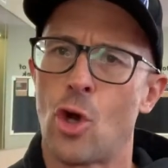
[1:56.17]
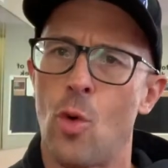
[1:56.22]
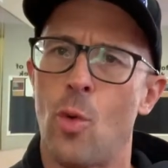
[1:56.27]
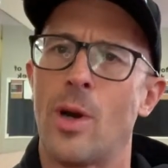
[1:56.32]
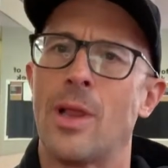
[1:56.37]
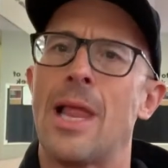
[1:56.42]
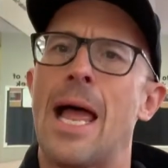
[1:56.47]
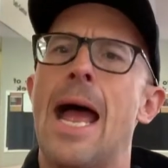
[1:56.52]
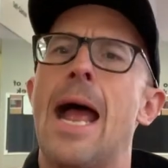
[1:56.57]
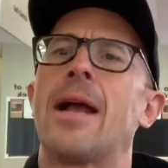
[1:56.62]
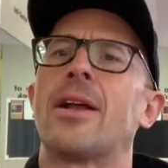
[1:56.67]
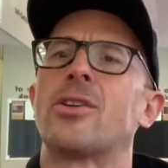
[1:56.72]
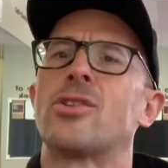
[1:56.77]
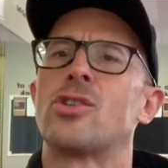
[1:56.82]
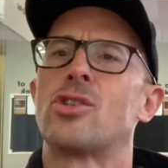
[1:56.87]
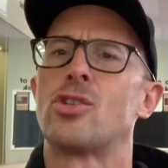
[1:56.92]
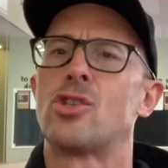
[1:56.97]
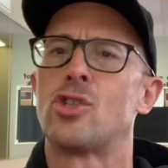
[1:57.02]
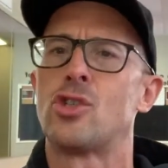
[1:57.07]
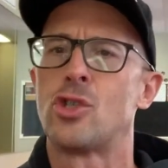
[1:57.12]

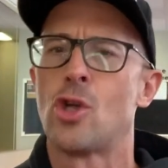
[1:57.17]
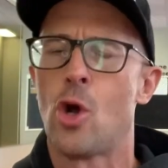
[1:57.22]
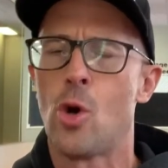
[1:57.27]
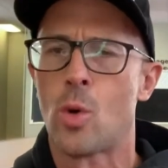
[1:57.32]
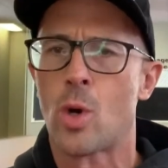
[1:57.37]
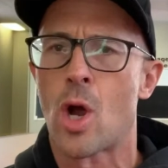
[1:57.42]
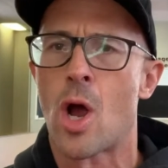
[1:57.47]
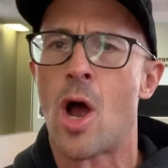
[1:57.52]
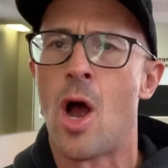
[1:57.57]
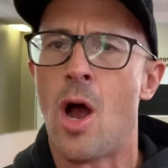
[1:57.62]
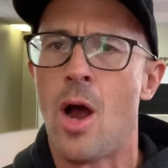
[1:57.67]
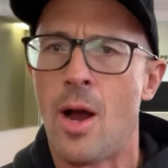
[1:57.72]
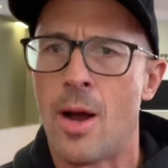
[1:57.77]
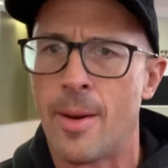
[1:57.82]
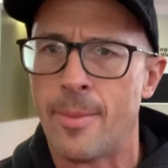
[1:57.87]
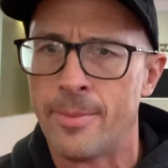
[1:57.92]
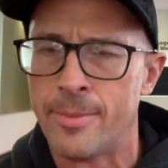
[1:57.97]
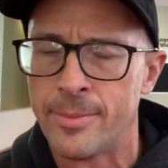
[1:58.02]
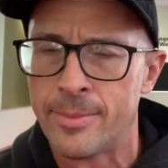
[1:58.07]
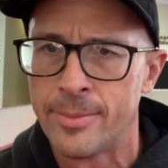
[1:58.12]
relaxed, so
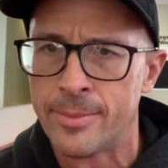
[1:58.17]
calm?